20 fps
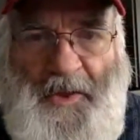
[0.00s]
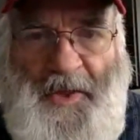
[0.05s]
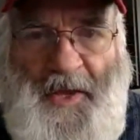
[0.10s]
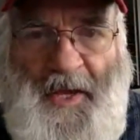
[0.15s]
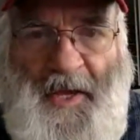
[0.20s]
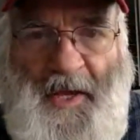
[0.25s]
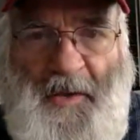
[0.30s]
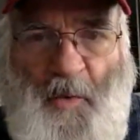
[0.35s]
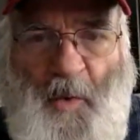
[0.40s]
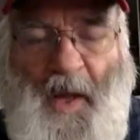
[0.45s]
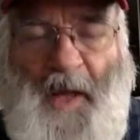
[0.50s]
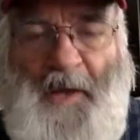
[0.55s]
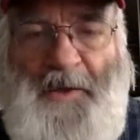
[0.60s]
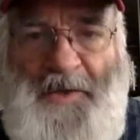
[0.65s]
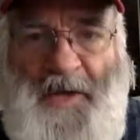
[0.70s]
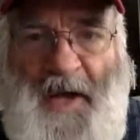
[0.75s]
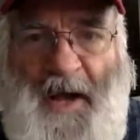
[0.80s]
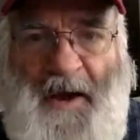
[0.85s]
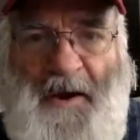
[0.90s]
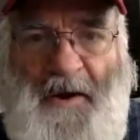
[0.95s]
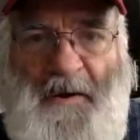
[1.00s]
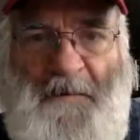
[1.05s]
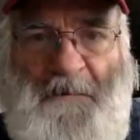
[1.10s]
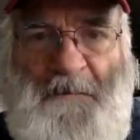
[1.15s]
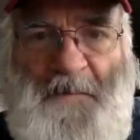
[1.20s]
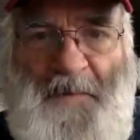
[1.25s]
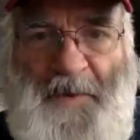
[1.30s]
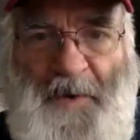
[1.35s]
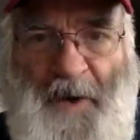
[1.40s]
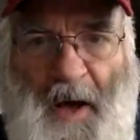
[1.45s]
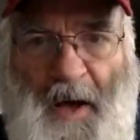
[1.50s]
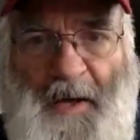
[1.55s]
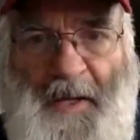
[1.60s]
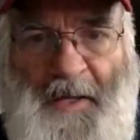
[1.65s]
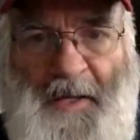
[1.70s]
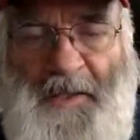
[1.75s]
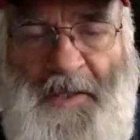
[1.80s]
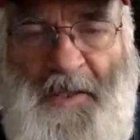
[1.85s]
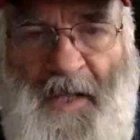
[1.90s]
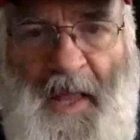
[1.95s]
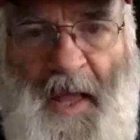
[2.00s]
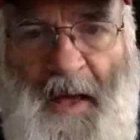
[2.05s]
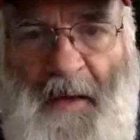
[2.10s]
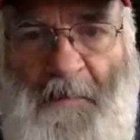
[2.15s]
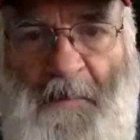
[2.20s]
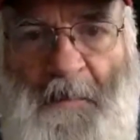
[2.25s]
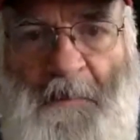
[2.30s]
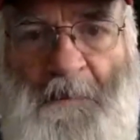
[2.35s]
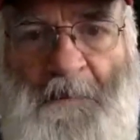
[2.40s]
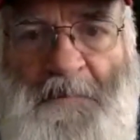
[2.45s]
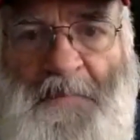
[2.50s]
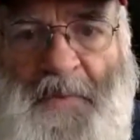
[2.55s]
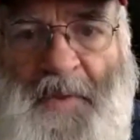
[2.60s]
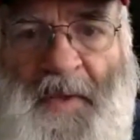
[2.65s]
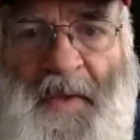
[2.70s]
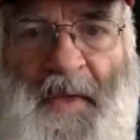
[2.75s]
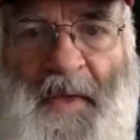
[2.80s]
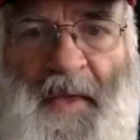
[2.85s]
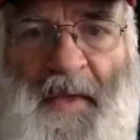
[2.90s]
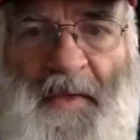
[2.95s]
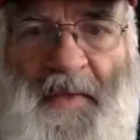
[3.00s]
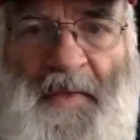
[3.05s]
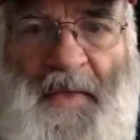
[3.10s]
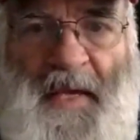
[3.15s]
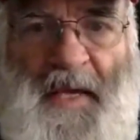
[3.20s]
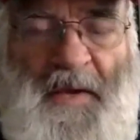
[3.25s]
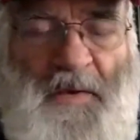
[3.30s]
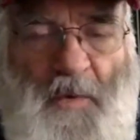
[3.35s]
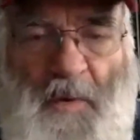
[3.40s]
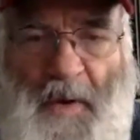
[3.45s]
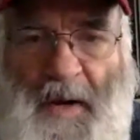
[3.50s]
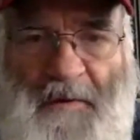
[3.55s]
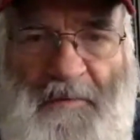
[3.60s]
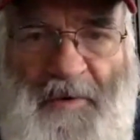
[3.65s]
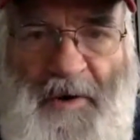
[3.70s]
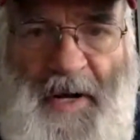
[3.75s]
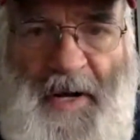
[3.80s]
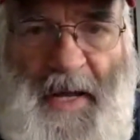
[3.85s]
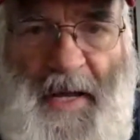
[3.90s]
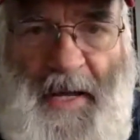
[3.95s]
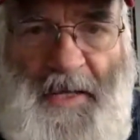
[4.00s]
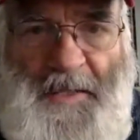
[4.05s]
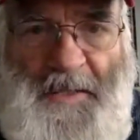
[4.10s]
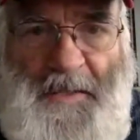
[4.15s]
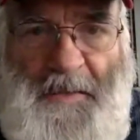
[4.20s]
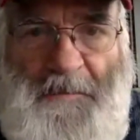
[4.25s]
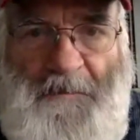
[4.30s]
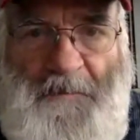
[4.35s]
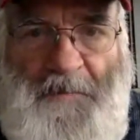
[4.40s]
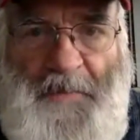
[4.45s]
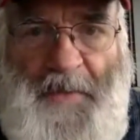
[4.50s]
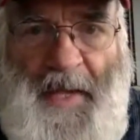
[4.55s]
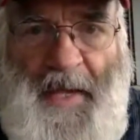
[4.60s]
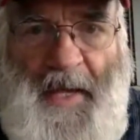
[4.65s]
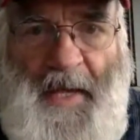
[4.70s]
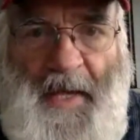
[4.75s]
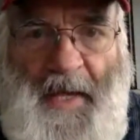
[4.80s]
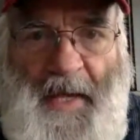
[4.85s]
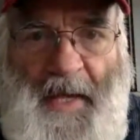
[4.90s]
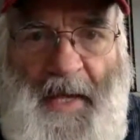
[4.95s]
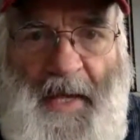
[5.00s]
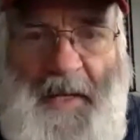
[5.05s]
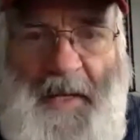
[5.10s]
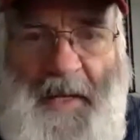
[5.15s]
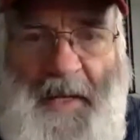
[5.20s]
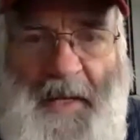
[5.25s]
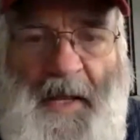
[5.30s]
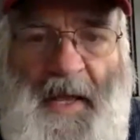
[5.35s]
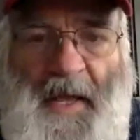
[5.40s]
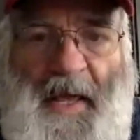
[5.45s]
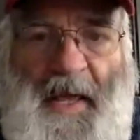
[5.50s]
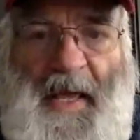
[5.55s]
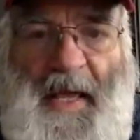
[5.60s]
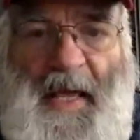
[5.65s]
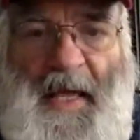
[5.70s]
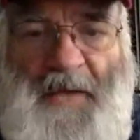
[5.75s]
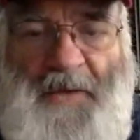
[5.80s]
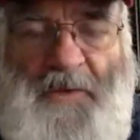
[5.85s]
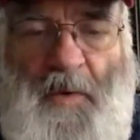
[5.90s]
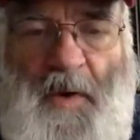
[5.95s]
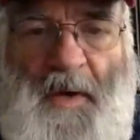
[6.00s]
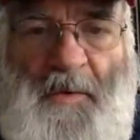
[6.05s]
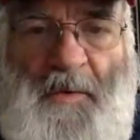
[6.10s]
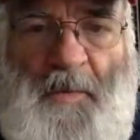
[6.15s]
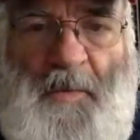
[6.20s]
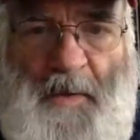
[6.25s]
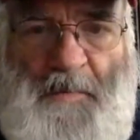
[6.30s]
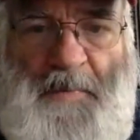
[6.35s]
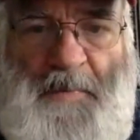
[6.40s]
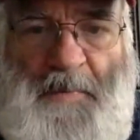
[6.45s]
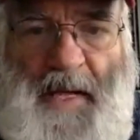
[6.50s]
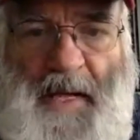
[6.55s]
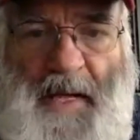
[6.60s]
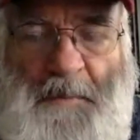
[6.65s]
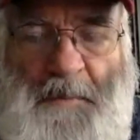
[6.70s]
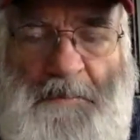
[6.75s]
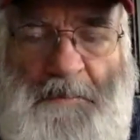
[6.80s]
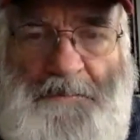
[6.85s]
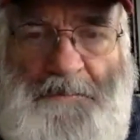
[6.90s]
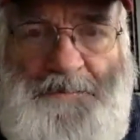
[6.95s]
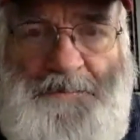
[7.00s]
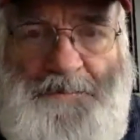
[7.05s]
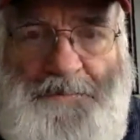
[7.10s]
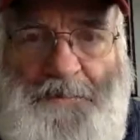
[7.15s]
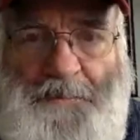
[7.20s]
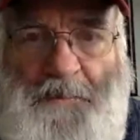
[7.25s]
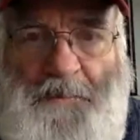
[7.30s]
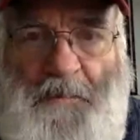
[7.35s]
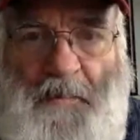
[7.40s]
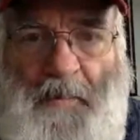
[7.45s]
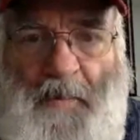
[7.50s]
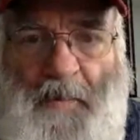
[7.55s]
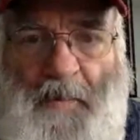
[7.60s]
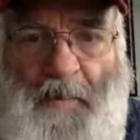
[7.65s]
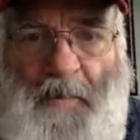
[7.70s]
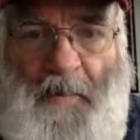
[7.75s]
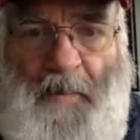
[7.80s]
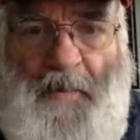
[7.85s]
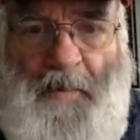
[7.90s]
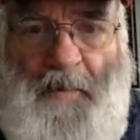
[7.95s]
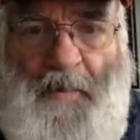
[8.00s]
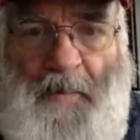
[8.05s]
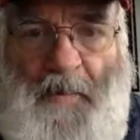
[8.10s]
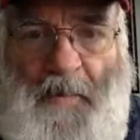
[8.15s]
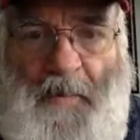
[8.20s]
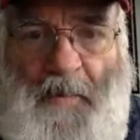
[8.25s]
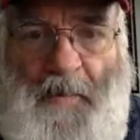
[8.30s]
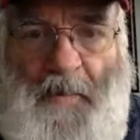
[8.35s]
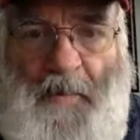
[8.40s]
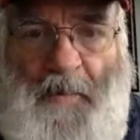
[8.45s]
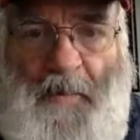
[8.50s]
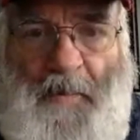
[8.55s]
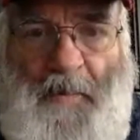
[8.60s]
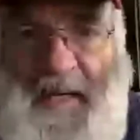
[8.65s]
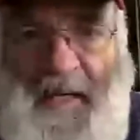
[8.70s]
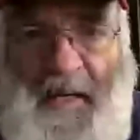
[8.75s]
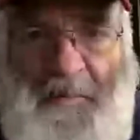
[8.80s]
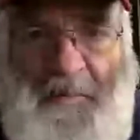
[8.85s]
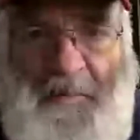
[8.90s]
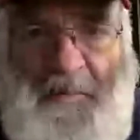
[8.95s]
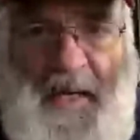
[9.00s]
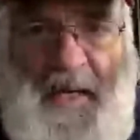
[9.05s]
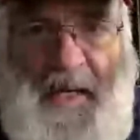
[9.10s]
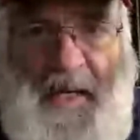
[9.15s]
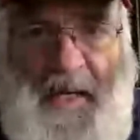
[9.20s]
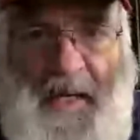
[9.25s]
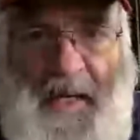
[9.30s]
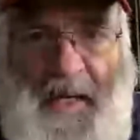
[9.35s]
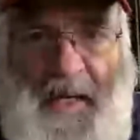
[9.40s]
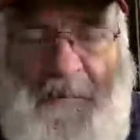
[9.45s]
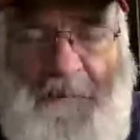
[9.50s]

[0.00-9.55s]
the Welshire Caucus Club, the whatever it is. And each one would be autonomous and independent.